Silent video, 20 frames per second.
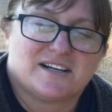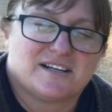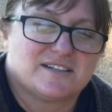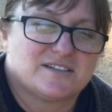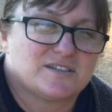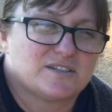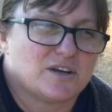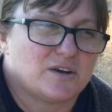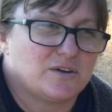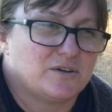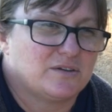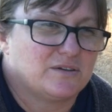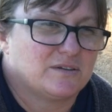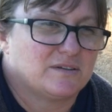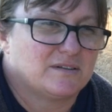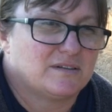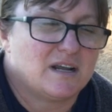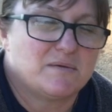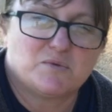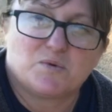So,
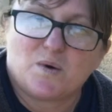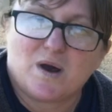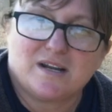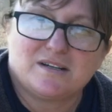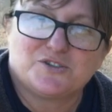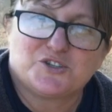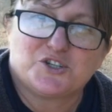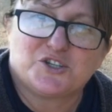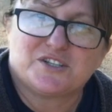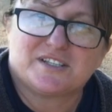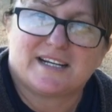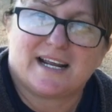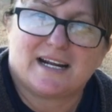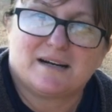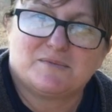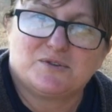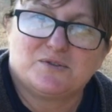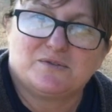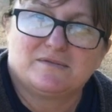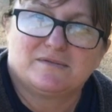number 1, choose an
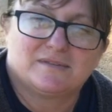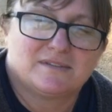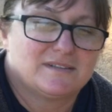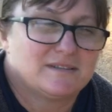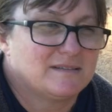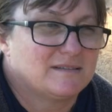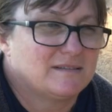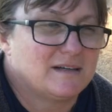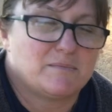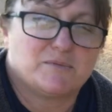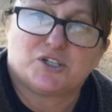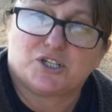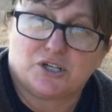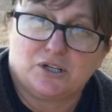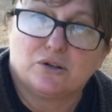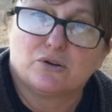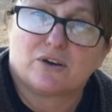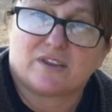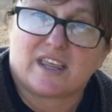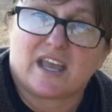animal. Number
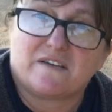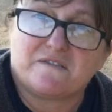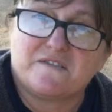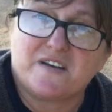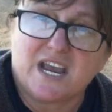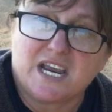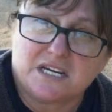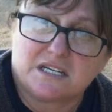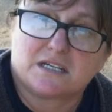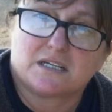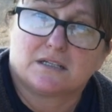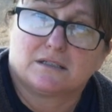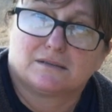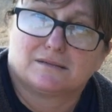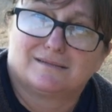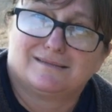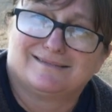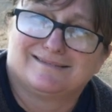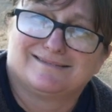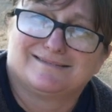2, look at their feet,
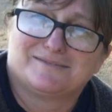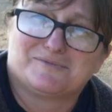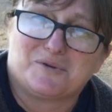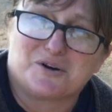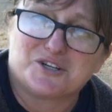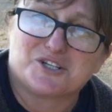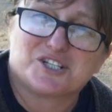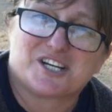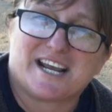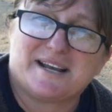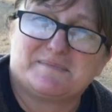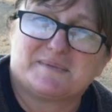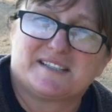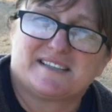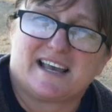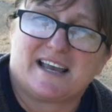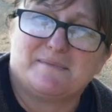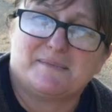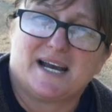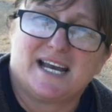what shapes
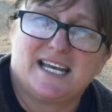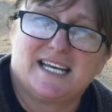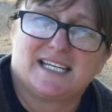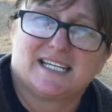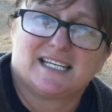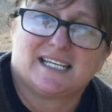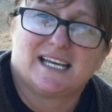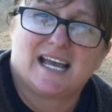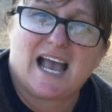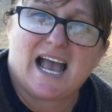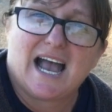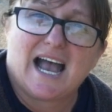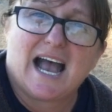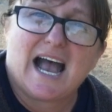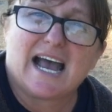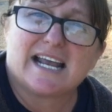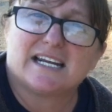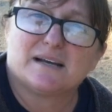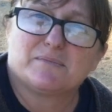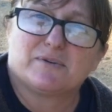they make.
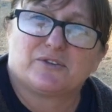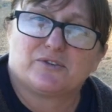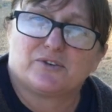And number